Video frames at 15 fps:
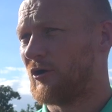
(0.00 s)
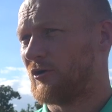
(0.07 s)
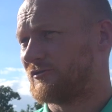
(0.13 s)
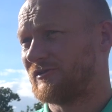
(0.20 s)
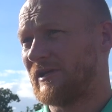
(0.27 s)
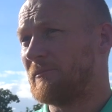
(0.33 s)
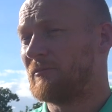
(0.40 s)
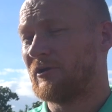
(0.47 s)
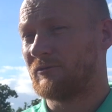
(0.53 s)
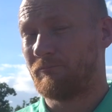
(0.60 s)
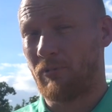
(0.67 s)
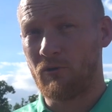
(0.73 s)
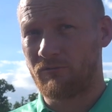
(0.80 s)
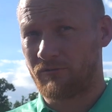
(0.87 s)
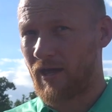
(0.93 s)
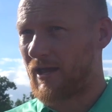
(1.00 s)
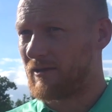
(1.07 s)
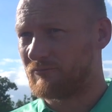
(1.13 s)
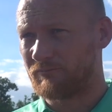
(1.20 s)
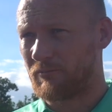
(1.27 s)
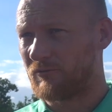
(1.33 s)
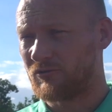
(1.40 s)
seamless, both
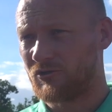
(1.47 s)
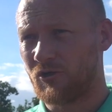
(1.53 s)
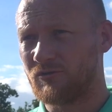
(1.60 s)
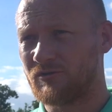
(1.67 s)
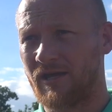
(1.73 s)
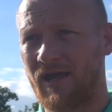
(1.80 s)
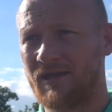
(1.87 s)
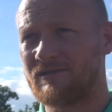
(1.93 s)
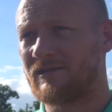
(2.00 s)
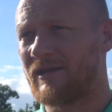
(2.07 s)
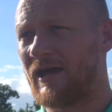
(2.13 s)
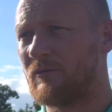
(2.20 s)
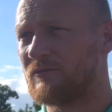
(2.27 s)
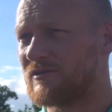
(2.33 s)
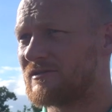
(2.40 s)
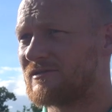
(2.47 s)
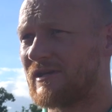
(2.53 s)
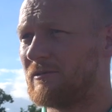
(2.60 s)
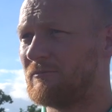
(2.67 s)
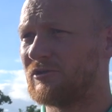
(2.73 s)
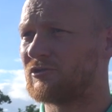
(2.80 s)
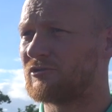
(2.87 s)
games, both Tuesday and today, it was a
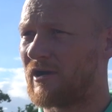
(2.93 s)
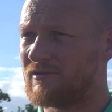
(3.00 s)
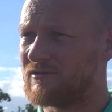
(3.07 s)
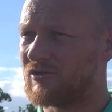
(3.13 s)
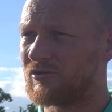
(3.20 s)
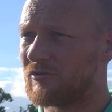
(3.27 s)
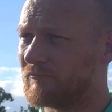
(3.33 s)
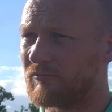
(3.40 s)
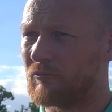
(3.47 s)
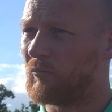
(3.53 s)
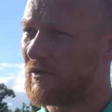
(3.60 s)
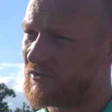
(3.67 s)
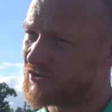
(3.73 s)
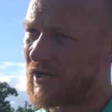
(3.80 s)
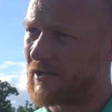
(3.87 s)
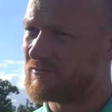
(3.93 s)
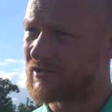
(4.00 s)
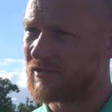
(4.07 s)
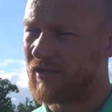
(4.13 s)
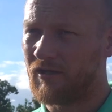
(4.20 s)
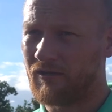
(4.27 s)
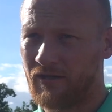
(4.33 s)
seamless transition from one shape
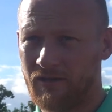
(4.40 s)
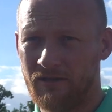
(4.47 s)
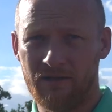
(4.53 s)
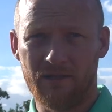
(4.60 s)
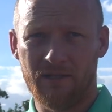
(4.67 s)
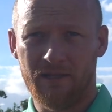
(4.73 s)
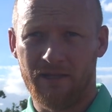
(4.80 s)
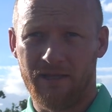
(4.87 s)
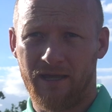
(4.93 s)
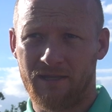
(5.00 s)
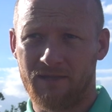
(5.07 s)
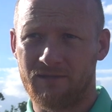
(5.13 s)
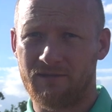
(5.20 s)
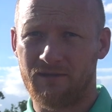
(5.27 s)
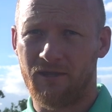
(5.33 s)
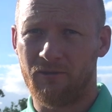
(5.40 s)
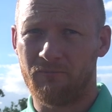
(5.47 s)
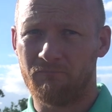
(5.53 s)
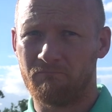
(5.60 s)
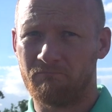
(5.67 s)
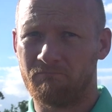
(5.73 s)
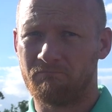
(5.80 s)
to the other. And
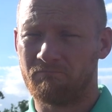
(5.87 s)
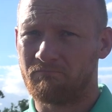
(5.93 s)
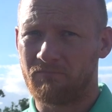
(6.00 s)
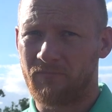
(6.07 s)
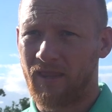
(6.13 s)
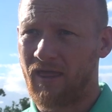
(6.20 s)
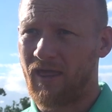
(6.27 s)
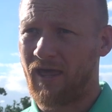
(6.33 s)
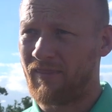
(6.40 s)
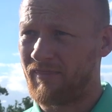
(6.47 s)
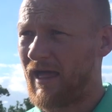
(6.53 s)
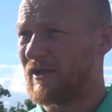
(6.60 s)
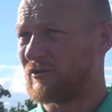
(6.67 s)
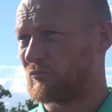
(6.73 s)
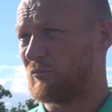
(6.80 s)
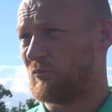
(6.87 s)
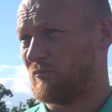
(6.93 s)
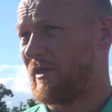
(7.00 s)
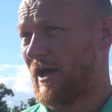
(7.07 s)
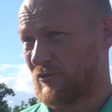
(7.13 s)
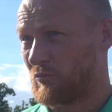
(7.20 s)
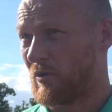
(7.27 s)
that
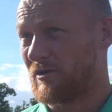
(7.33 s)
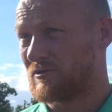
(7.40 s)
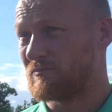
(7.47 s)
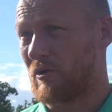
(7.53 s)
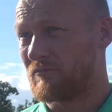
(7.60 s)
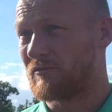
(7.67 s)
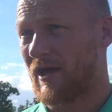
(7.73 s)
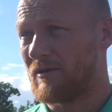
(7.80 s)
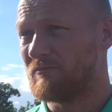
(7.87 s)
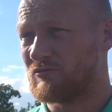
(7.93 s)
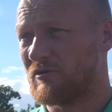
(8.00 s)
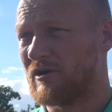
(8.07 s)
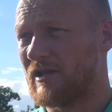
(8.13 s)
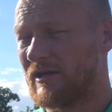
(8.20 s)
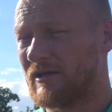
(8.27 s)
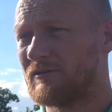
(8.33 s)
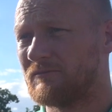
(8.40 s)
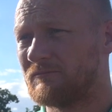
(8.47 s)
has won us both games, really.